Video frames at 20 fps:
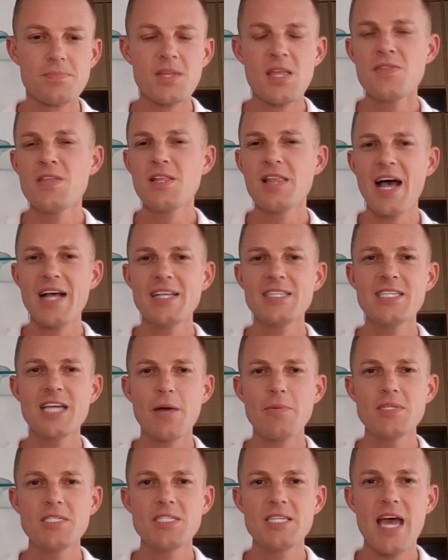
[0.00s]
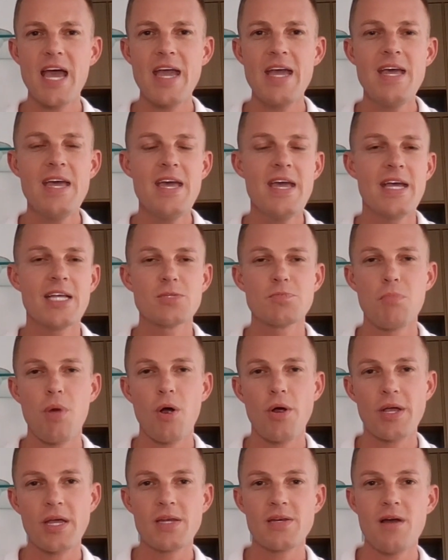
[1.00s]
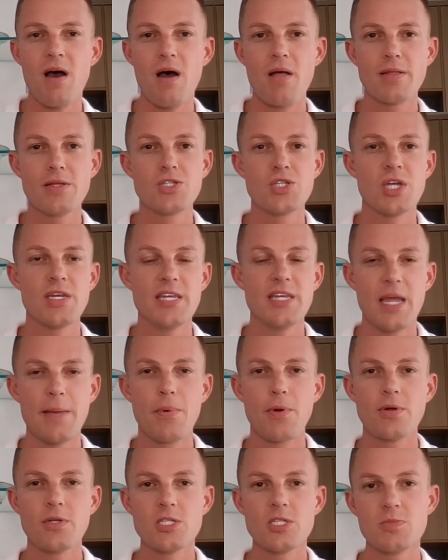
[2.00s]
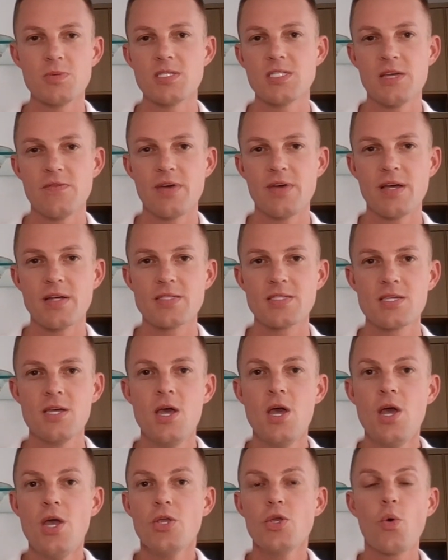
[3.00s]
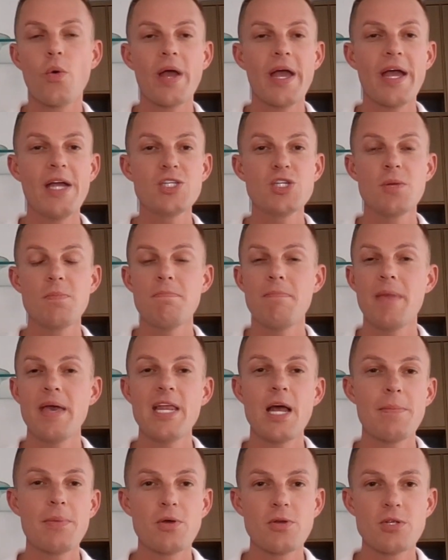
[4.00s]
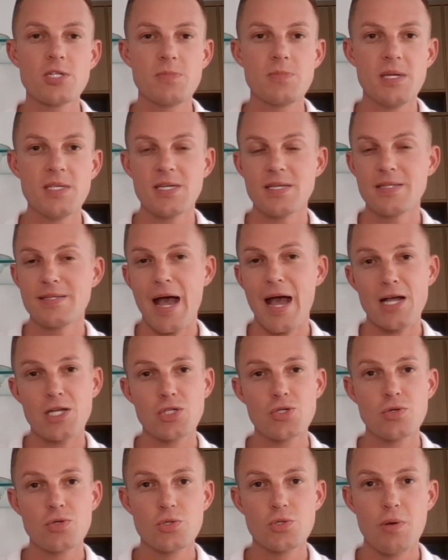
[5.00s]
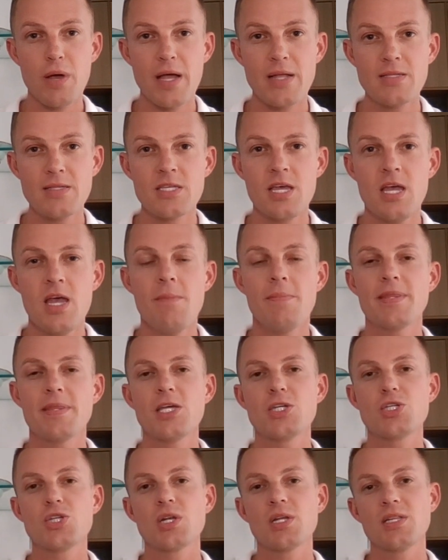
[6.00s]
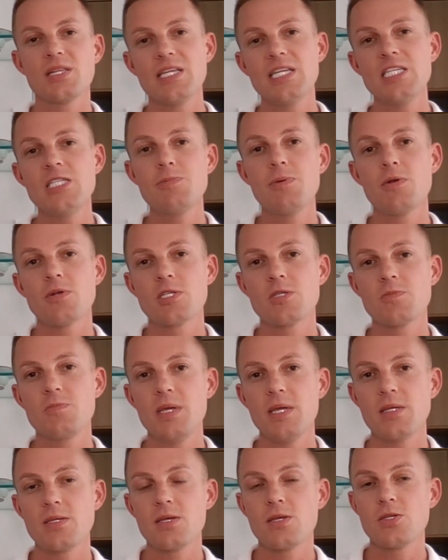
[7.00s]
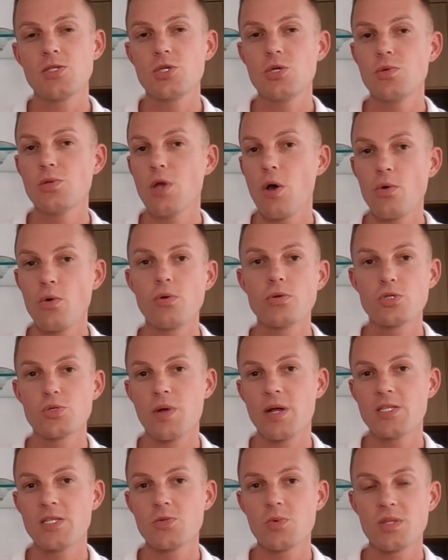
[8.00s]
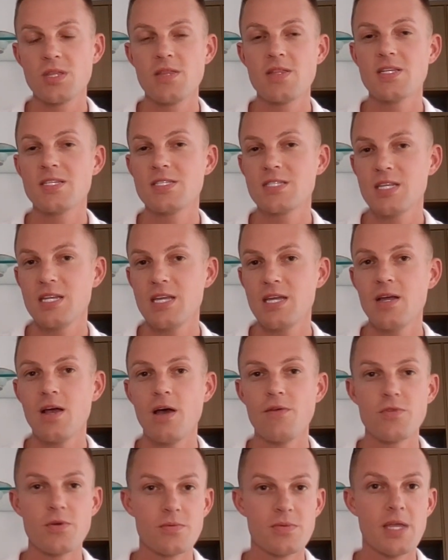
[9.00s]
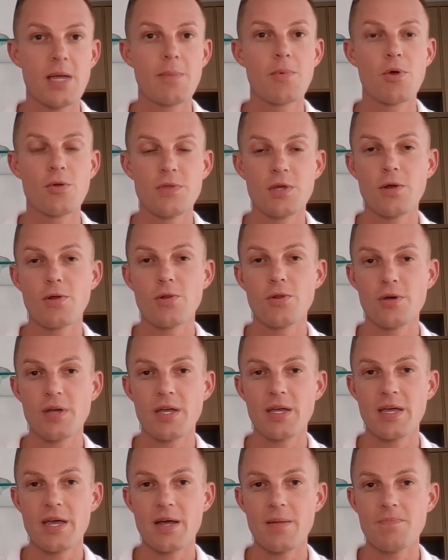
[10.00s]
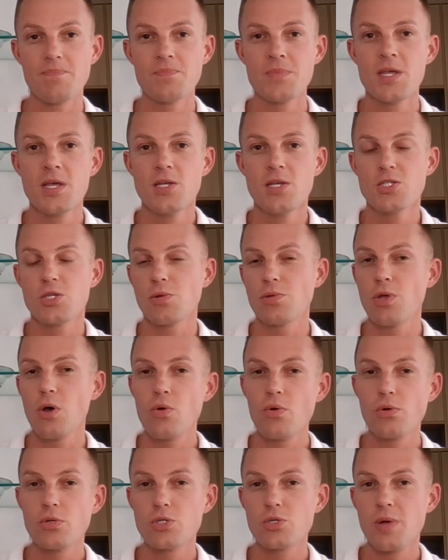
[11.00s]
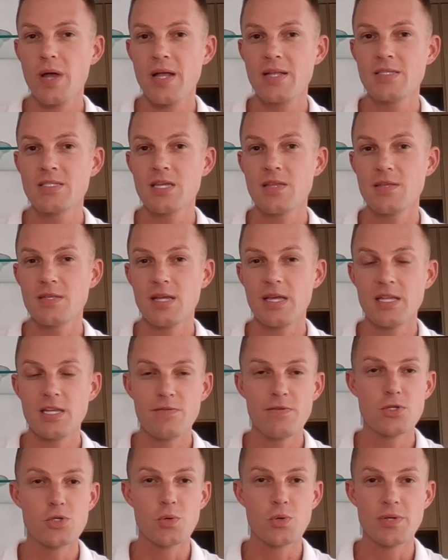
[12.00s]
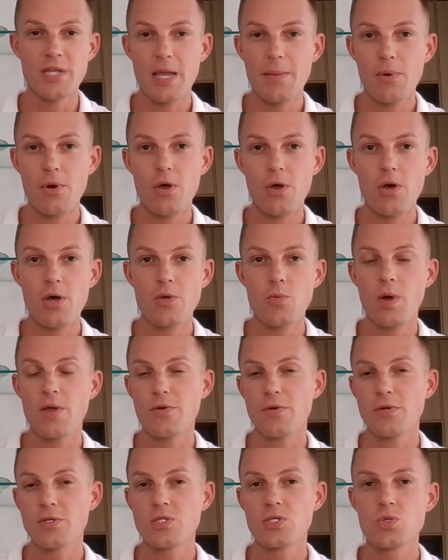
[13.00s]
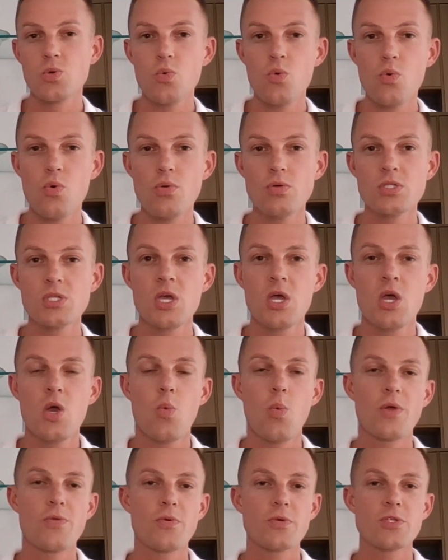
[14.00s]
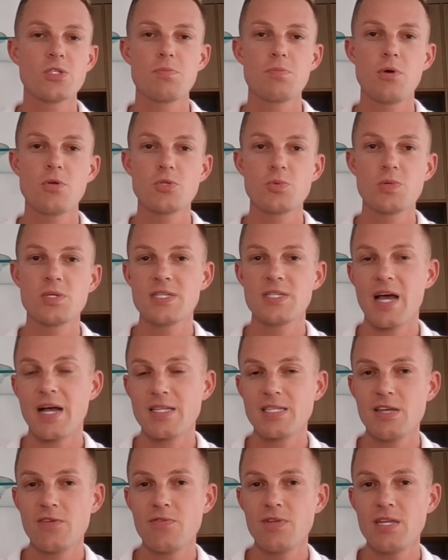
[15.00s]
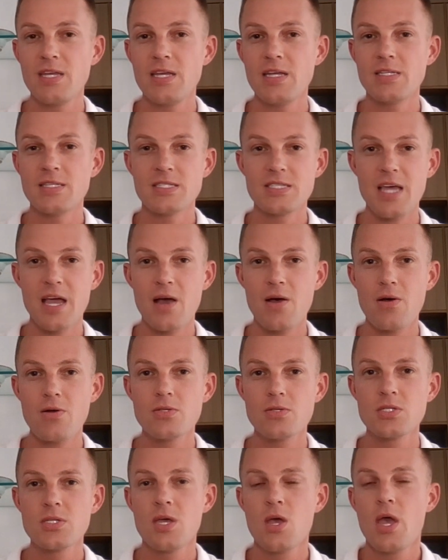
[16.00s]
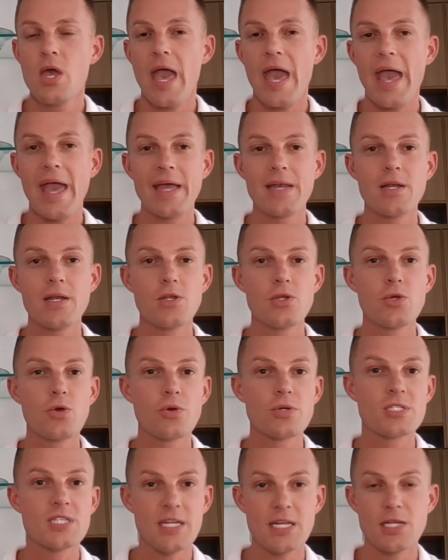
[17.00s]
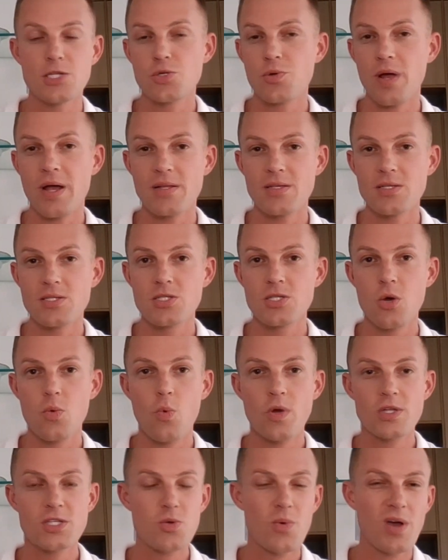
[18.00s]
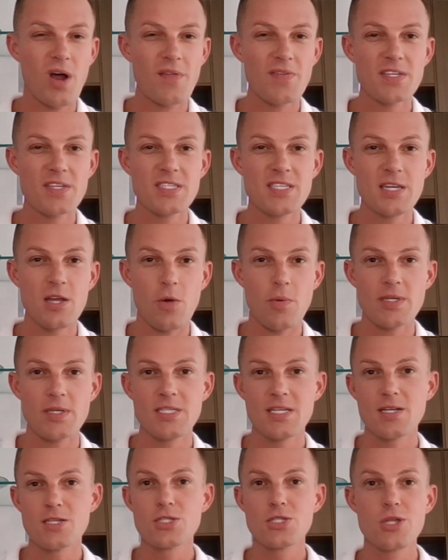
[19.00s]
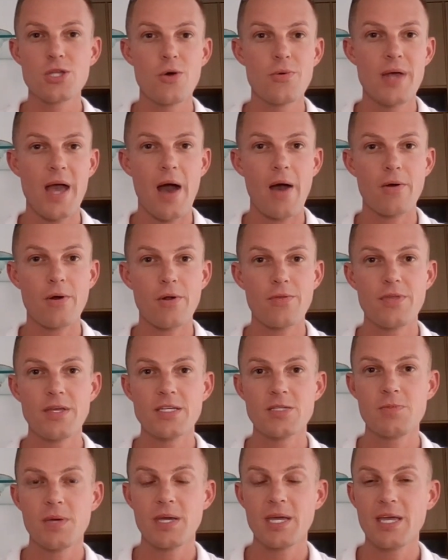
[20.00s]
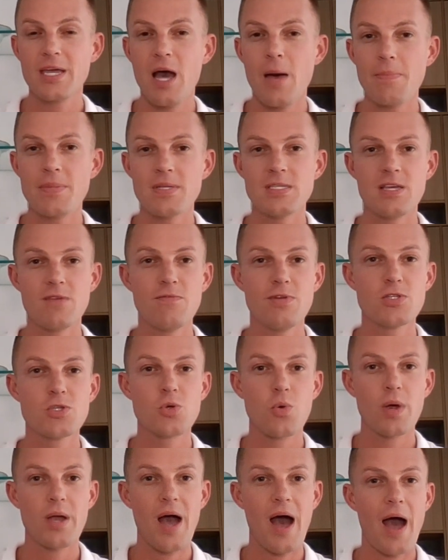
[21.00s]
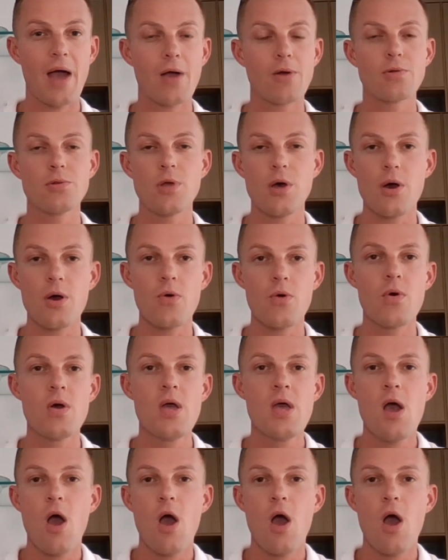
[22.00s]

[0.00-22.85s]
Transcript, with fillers: The last thing I would say is market knowledge and neighborhood specifics. Your agent may not be able to speak to national trends, but they should at least be able to speak to local trends within the city of the neighborhood that you're looking in. So, local trends in the individual neighborhood, whether it's schools, whether it's most recent activity in sales, and your city trends. So, what's going on in the city? Are we seeing a slowdown? Are things picking up? Is inventory high or low?